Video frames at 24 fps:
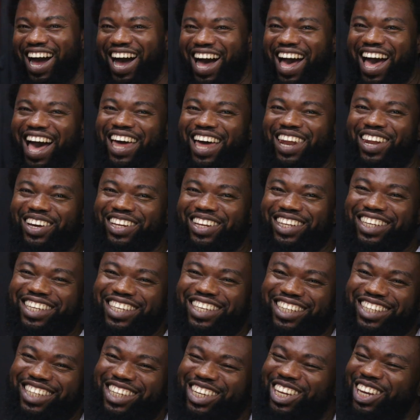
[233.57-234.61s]
I know this
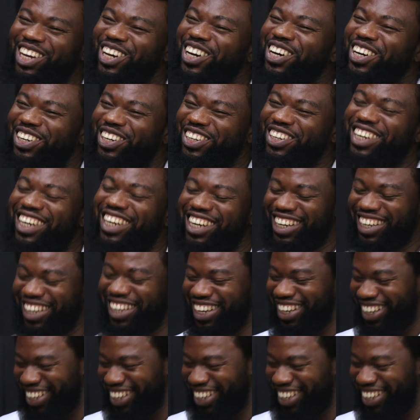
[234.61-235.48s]
story.